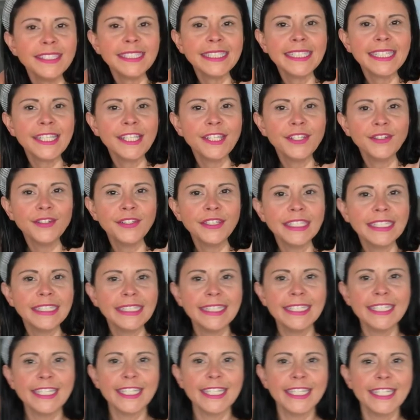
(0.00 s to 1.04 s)
hearing
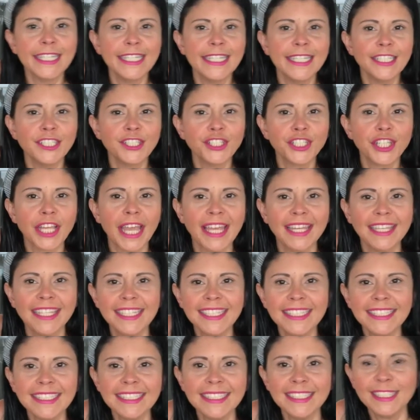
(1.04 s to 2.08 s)
the
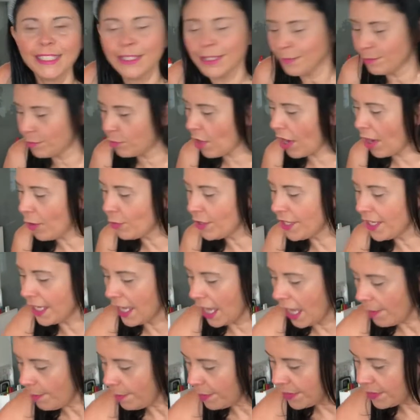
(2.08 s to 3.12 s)
shallot browning
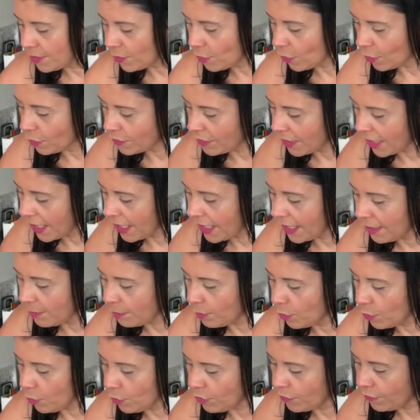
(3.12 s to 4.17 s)
up and sauteing
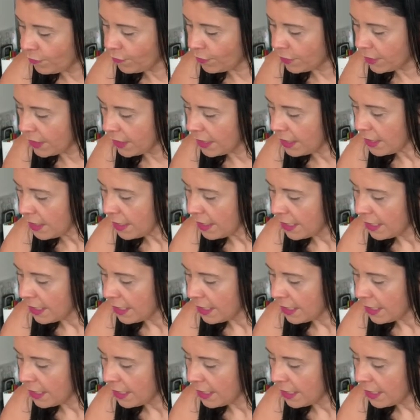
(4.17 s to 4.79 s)
beautifully